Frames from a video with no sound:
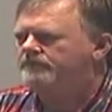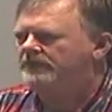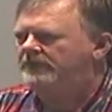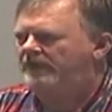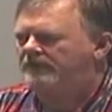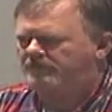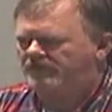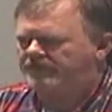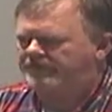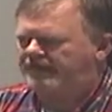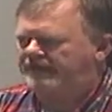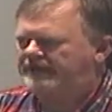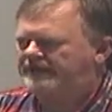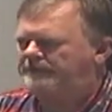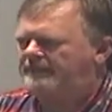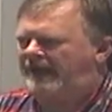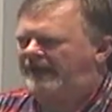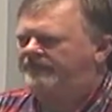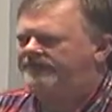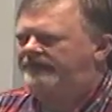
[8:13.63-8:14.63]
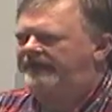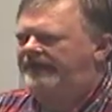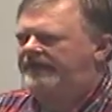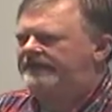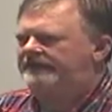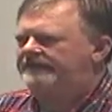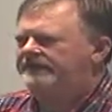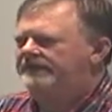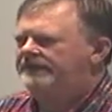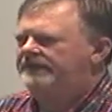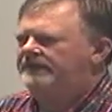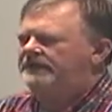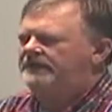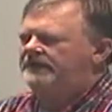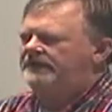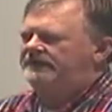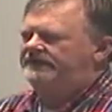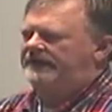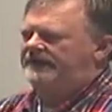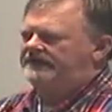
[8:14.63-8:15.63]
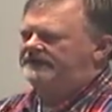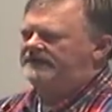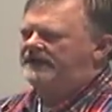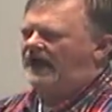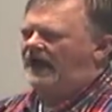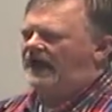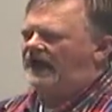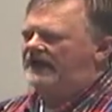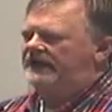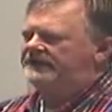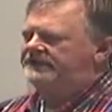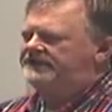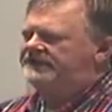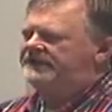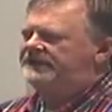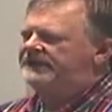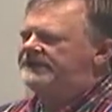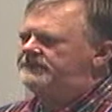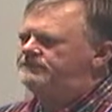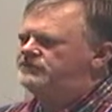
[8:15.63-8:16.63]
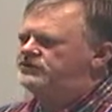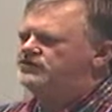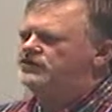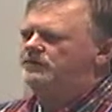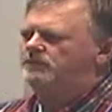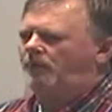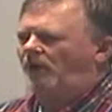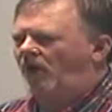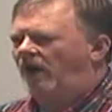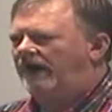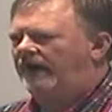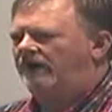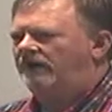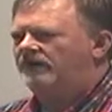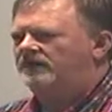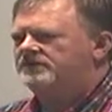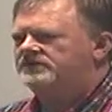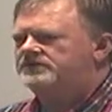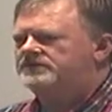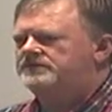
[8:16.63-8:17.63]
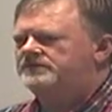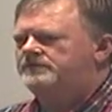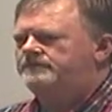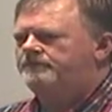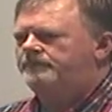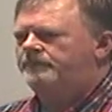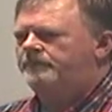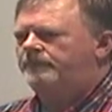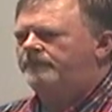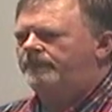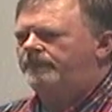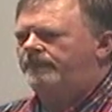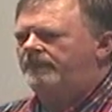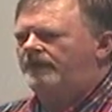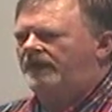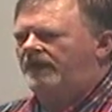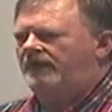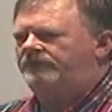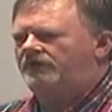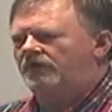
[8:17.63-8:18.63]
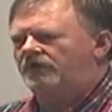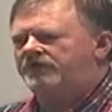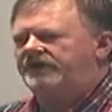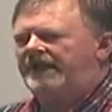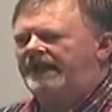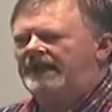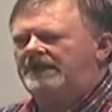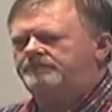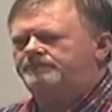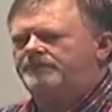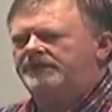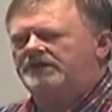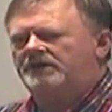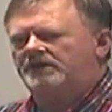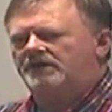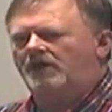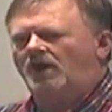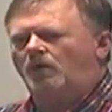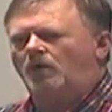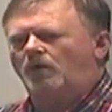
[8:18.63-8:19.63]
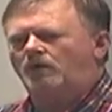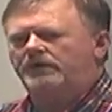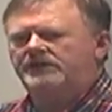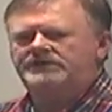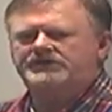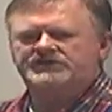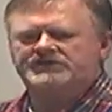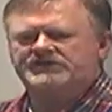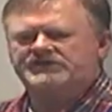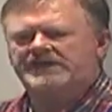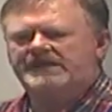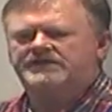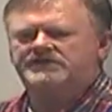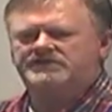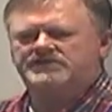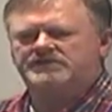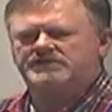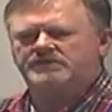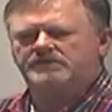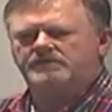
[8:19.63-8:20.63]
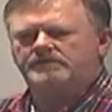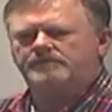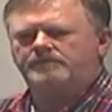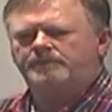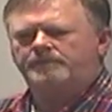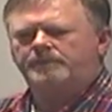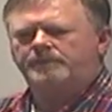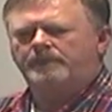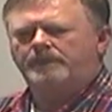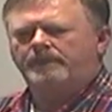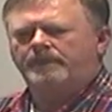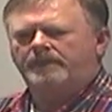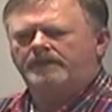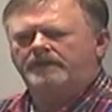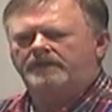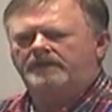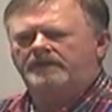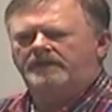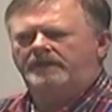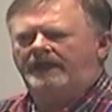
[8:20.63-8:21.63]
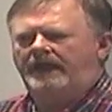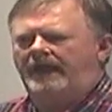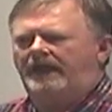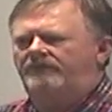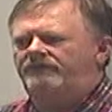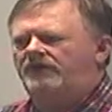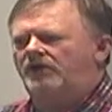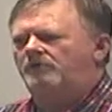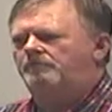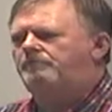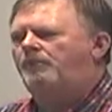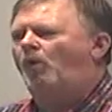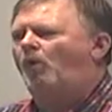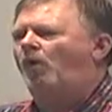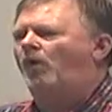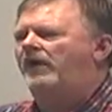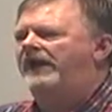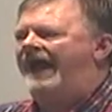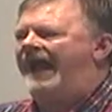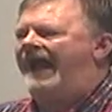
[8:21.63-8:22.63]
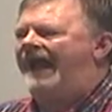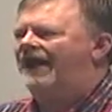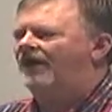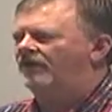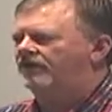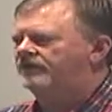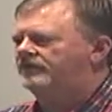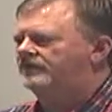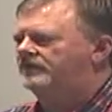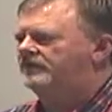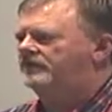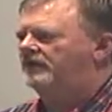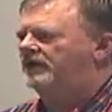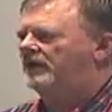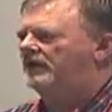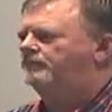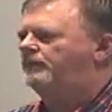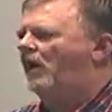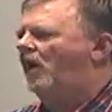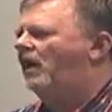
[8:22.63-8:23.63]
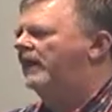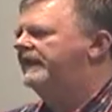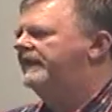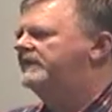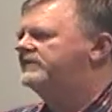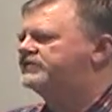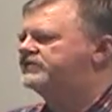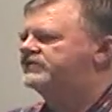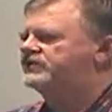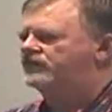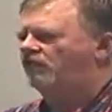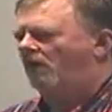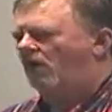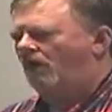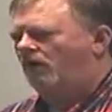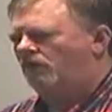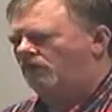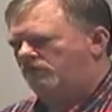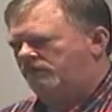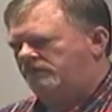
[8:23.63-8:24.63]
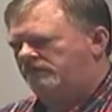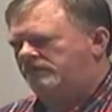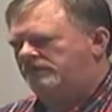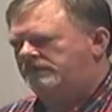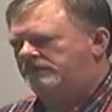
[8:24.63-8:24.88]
You ever think about that? That God keeps your prayers, and they're kept in a golden censer, and they're poured out upon His throne